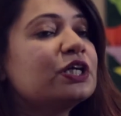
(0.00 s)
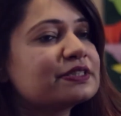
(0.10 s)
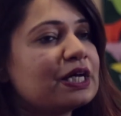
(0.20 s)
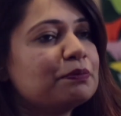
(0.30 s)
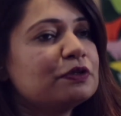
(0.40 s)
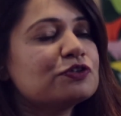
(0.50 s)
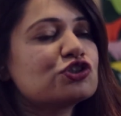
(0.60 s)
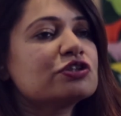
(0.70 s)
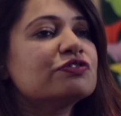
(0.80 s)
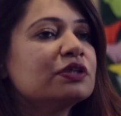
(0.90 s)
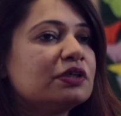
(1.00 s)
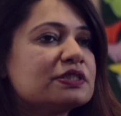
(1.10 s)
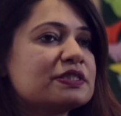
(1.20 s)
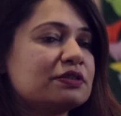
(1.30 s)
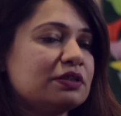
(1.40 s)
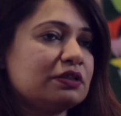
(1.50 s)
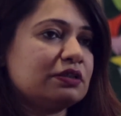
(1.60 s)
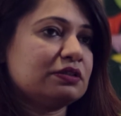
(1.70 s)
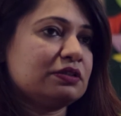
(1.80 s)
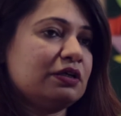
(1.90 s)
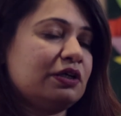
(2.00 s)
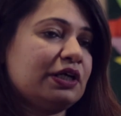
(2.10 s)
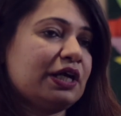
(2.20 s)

for example if your children are are uh, are